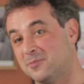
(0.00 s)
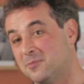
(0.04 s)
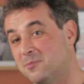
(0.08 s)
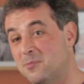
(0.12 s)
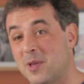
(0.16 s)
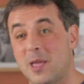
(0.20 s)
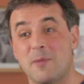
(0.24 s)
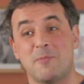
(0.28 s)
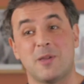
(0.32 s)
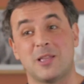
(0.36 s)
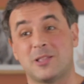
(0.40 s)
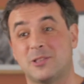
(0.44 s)

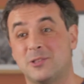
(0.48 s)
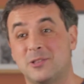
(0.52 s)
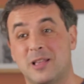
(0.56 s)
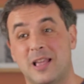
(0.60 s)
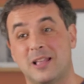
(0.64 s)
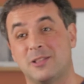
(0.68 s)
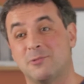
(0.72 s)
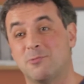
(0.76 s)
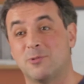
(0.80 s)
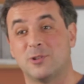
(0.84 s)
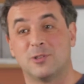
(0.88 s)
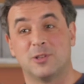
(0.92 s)
Maybe
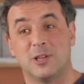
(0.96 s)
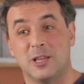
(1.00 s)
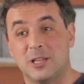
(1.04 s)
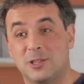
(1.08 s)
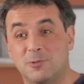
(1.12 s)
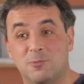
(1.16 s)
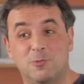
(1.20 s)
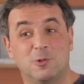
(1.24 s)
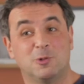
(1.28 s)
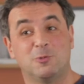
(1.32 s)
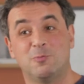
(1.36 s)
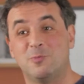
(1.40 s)

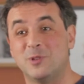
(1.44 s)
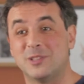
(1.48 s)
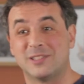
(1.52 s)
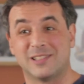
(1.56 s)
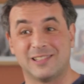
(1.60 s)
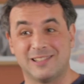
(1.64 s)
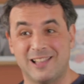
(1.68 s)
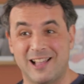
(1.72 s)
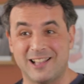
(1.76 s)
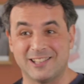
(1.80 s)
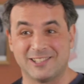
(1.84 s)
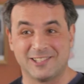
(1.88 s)
it would be
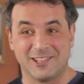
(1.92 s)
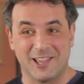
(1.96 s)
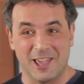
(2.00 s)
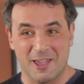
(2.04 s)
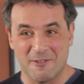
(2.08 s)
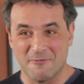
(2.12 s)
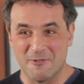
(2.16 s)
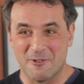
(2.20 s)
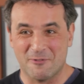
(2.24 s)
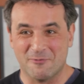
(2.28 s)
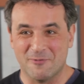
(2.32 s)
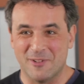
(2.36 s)
the last
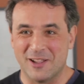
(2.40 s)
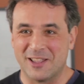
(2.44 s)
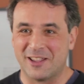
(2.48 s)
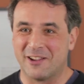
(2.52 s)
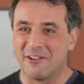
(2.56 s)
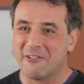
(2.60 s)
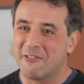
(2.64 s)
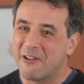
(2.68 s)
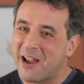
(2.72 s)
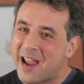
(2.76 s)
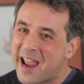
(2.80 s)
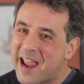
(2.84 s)
game of my
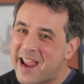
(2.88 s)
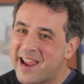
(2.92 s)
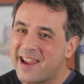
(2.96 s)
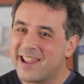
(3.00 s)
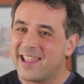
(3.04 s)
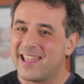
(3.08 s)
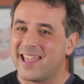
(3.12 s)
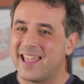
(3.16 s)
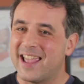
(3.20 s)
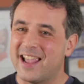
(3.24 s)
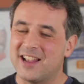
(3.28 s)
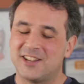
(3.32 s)

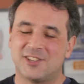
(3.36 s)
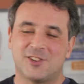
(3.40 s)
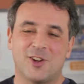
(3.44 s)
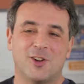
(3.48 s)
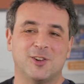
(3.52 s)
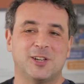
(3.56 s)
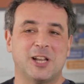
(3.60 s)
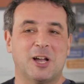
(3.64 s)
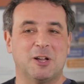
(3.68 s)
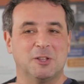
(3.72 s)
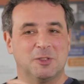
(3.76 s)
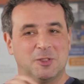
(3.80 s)
career. It
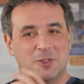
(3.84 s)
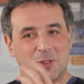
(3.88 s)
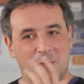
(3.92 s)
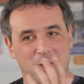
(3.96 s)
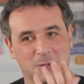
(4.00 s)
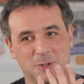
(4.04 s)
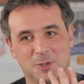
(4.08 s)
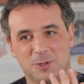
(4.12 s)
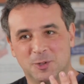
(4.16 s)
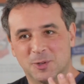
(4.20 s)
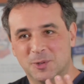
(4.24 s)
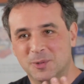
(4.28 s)
turned out
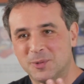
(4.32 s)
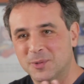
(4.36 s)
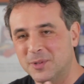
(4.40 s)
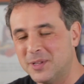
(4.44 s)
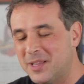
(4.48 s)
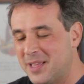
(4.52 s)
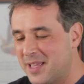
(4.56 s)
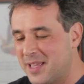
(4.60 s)
not to,